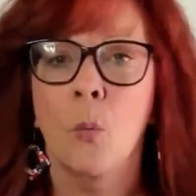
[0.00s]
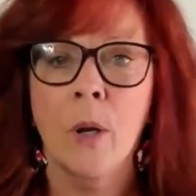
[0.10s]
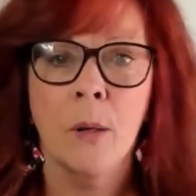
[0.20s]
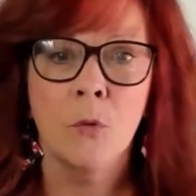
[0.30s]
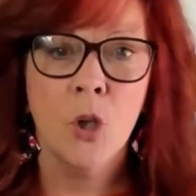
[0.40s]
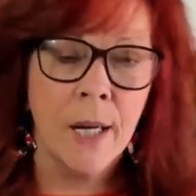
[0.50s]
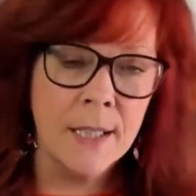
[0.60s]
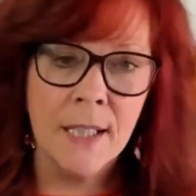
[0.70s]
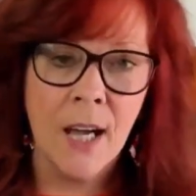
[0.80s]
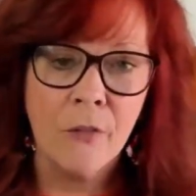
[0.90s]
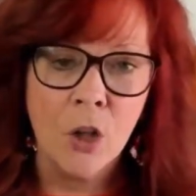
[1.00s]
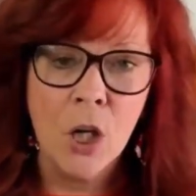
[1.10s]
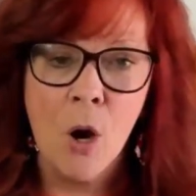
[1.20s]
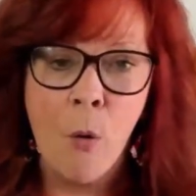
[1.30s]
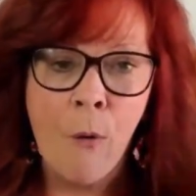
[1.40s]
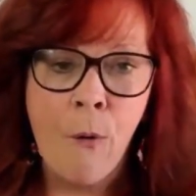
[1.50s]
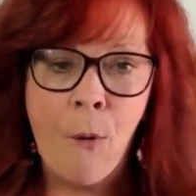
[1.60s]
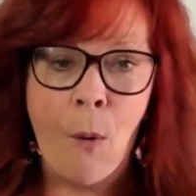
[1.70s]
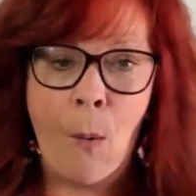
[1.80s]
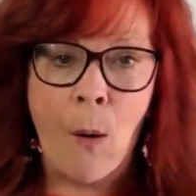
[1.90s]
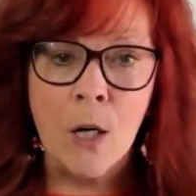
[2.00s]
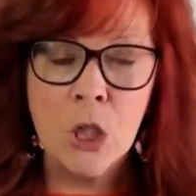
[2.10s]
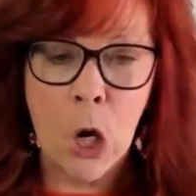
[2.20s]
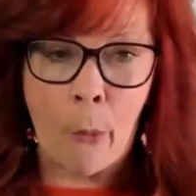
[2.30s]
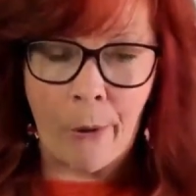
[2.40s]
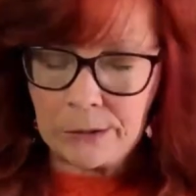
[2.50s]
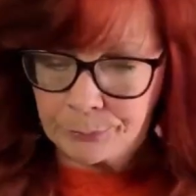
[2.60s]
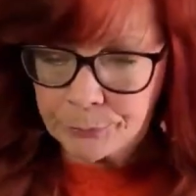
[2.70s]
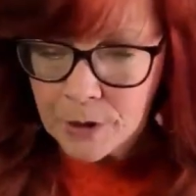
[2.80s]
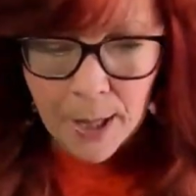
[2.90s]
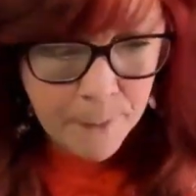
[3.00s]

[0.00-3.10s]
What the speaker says: what I'm trying to cover. So let